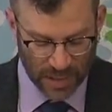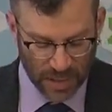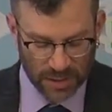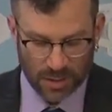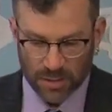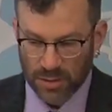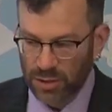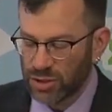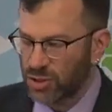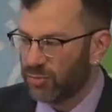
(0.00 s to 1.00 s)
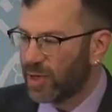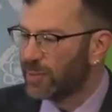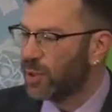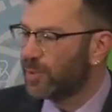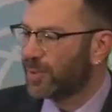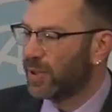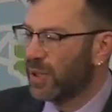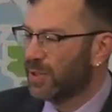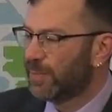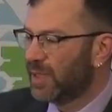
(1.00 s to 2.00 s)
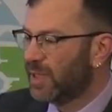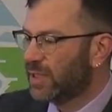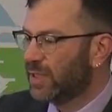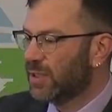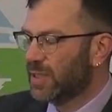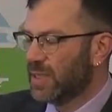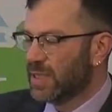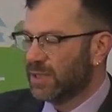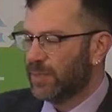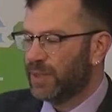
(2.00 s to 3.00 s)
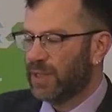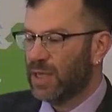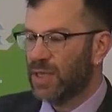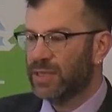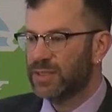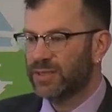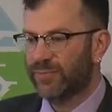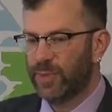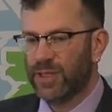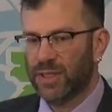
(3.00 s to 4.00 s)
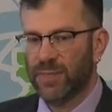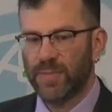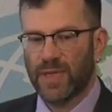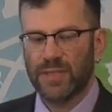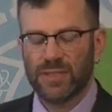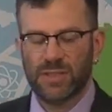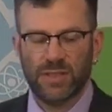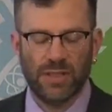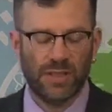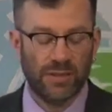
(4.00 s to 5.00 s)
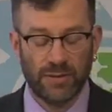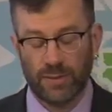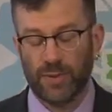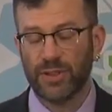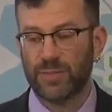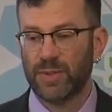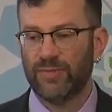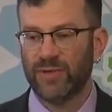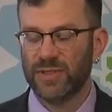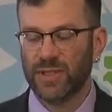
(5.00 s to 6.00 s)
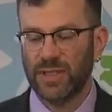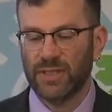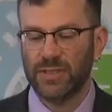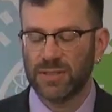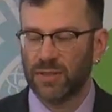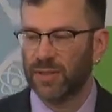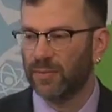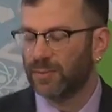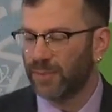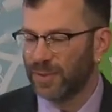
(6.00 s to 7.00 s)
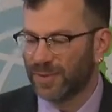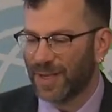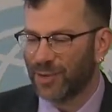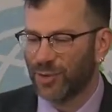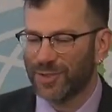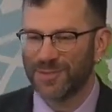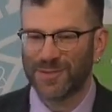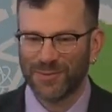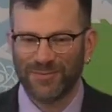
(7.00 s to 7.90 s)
So just to wrap up on Beacon, the PIs of Beacon met, the principal investigators, acronyms that we